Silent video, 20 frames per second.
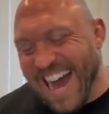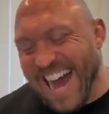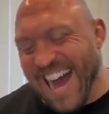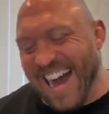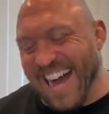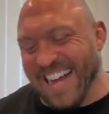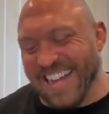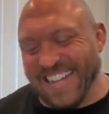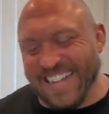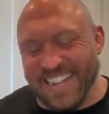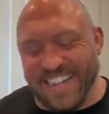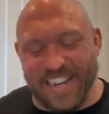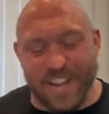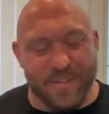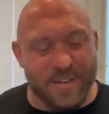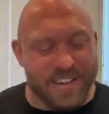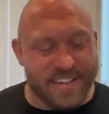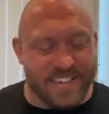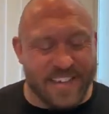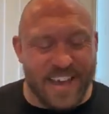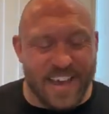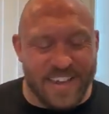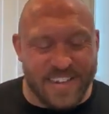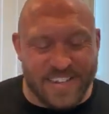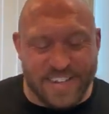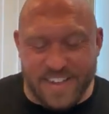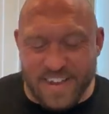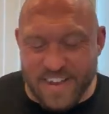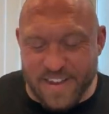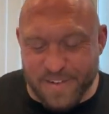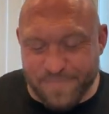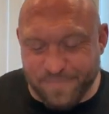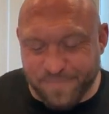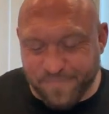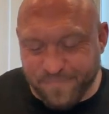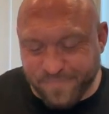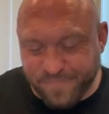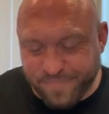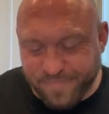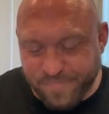uh, anyways, guys,
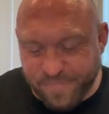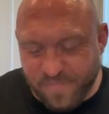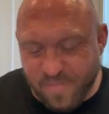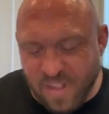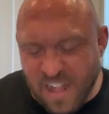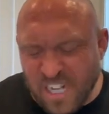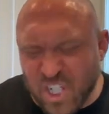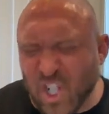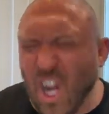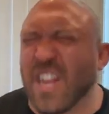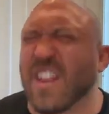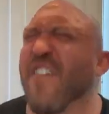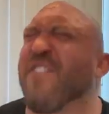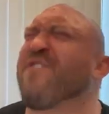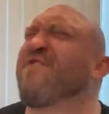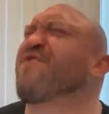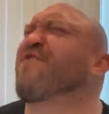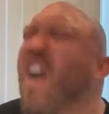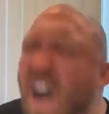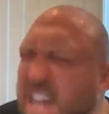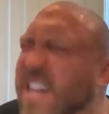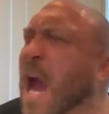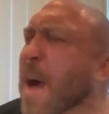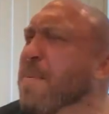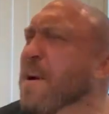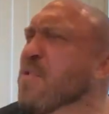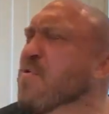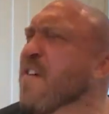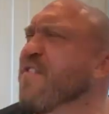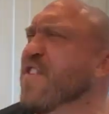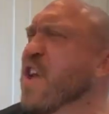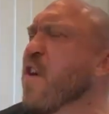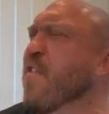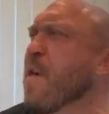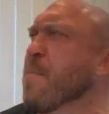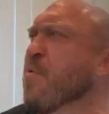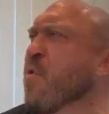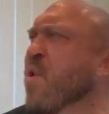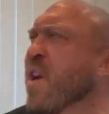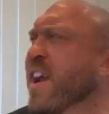um, shut the fuck up and review
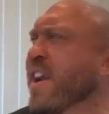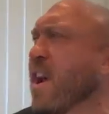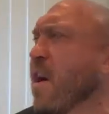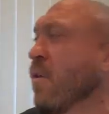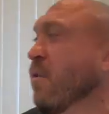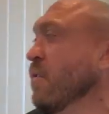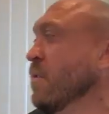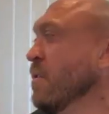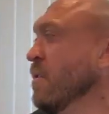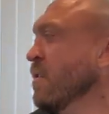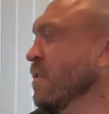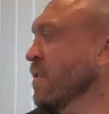the burrito.